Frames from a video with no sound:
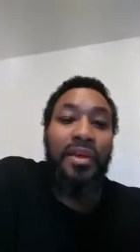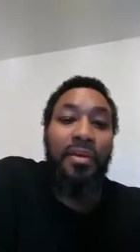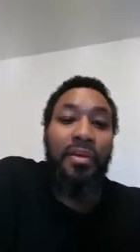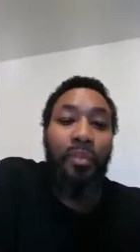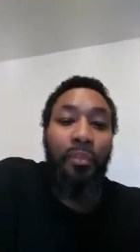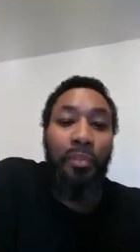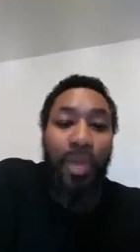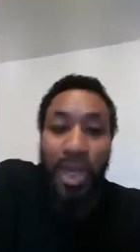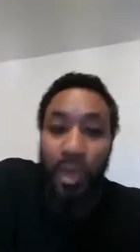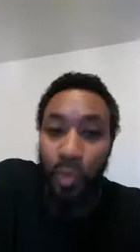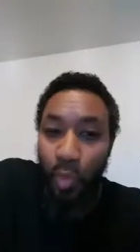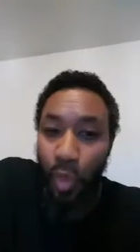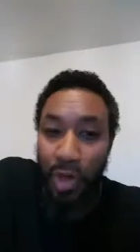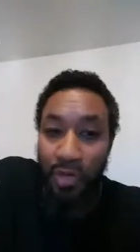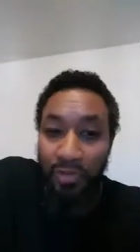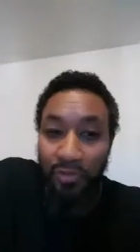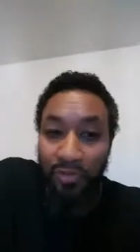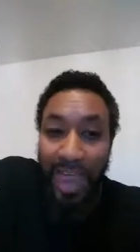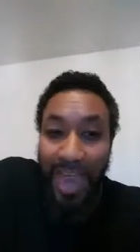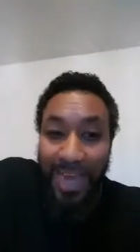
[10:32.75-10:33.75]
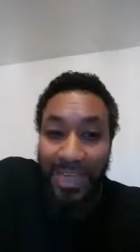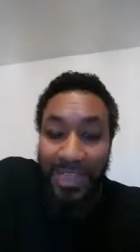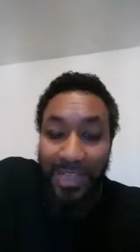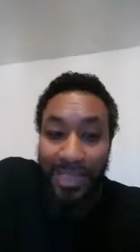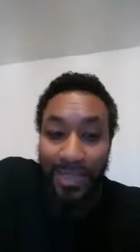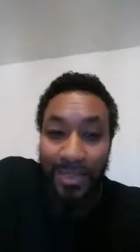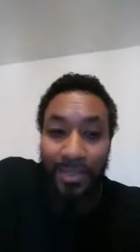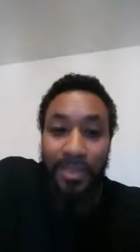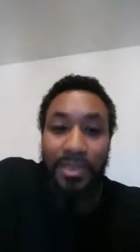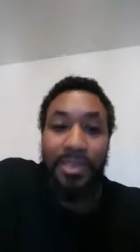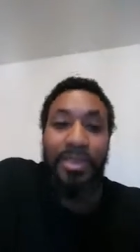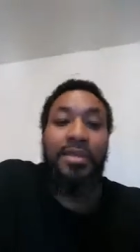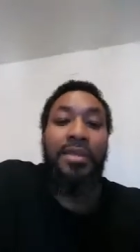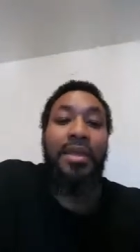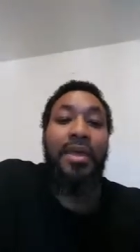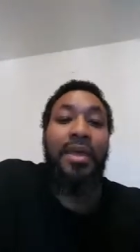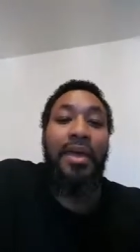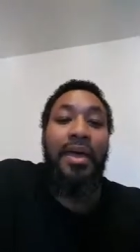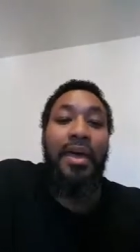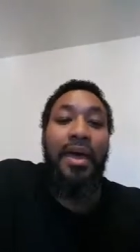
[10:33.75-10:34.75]
Been wanting vaccines.
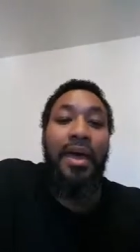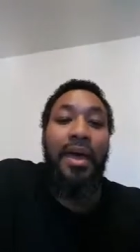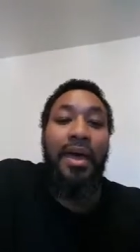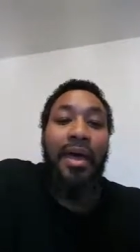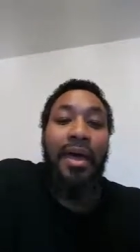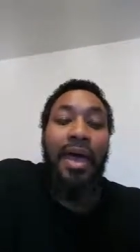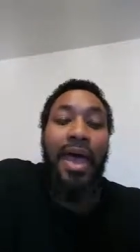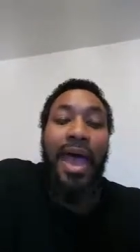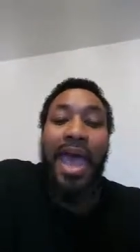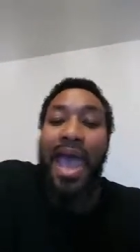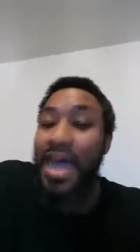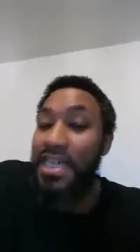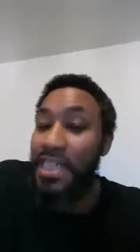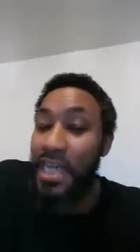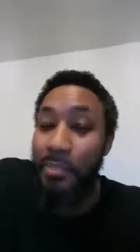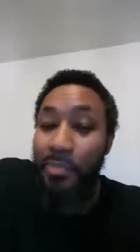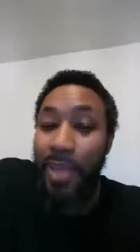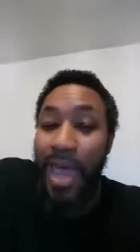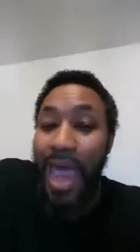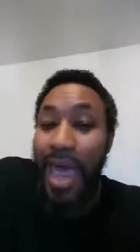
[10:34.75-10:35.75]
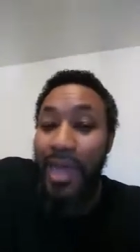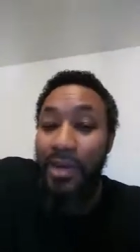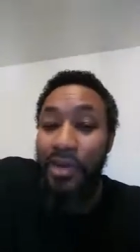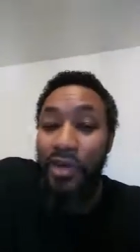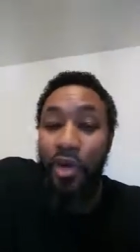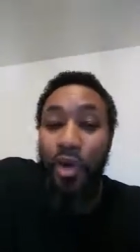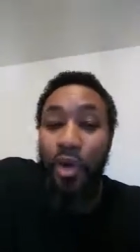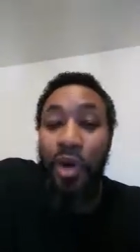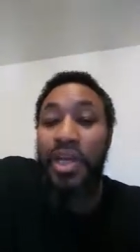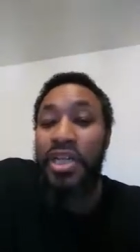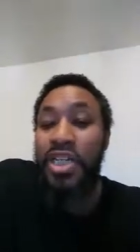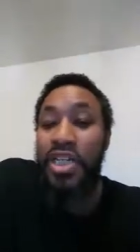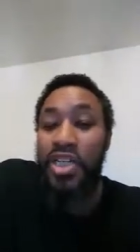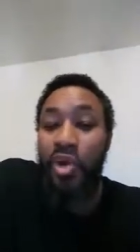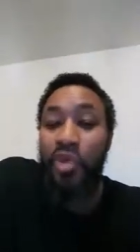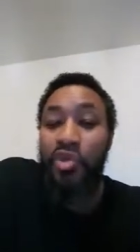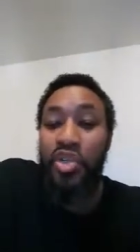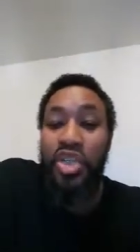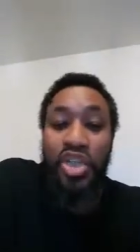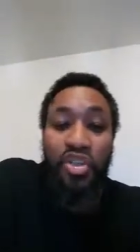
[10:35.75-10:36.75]
Has a patent on a
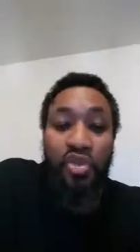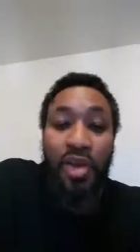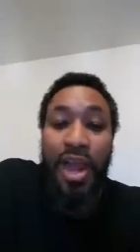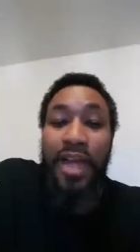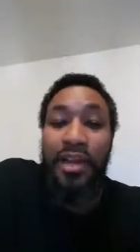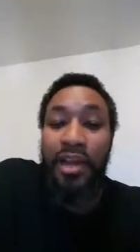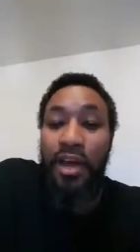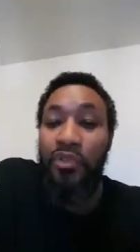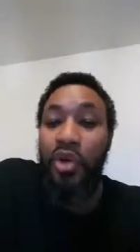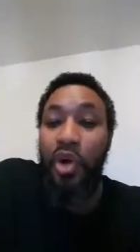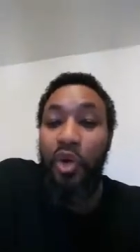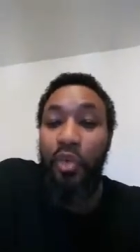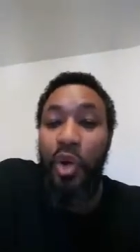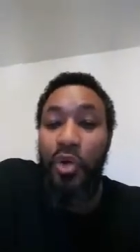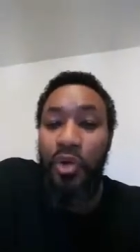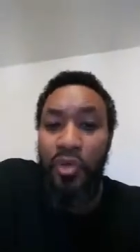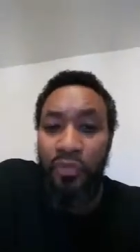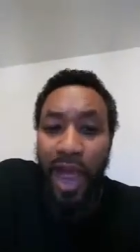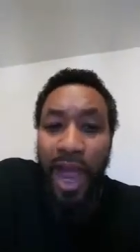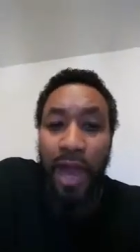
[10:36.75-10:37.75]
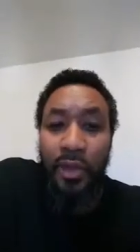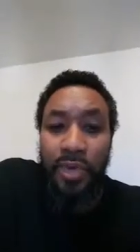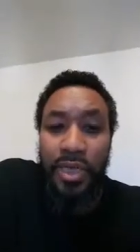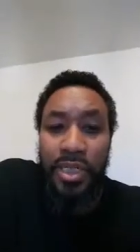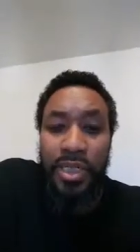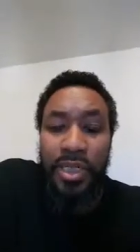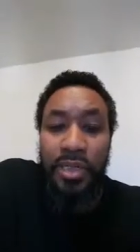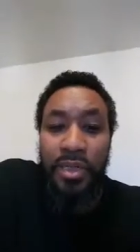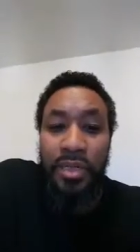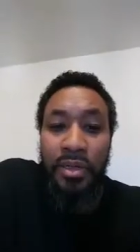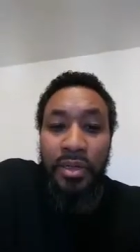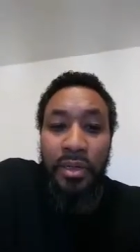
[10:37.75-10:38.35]
certain strain of coronavirus.